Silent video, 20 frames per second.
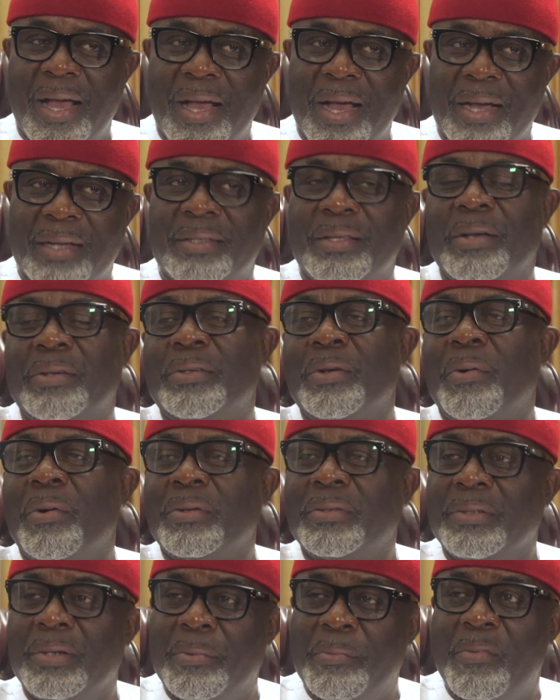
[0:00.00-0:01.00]
architecture
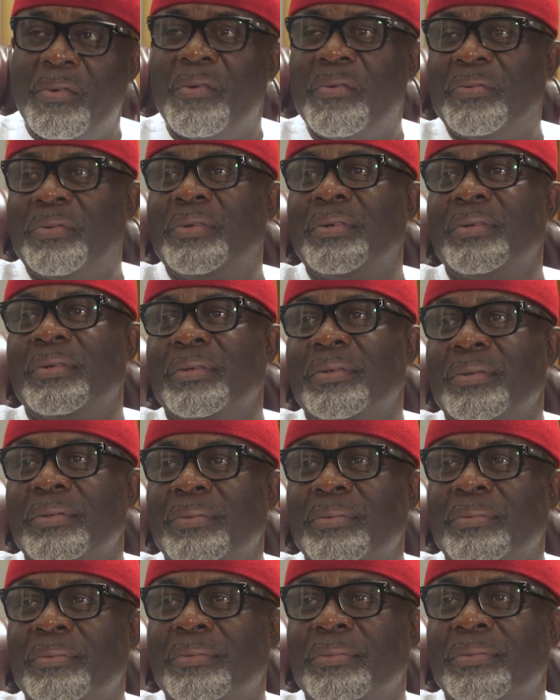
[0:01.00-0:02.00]
was removed
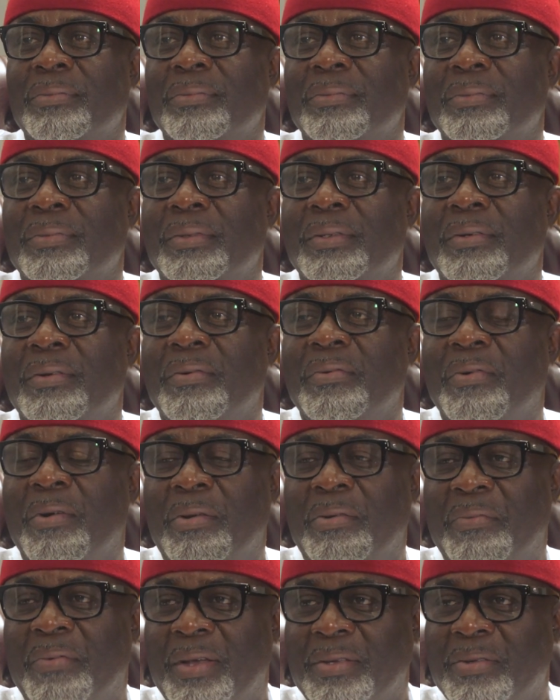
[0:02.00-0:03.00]

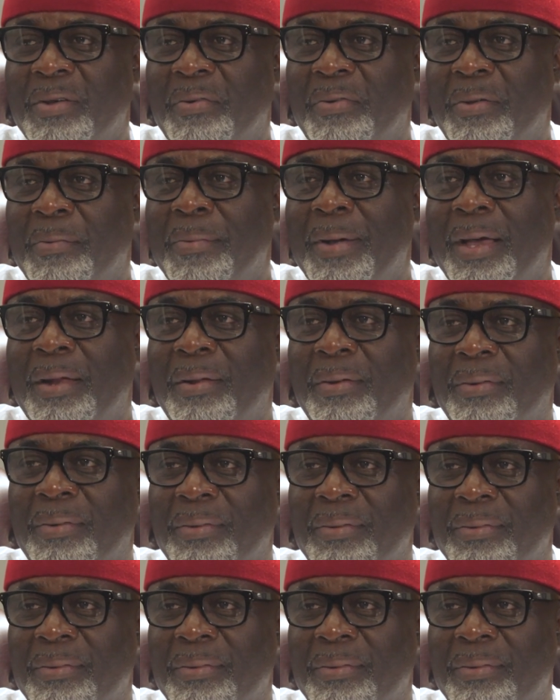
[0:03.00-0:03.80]
from Dress Up matter.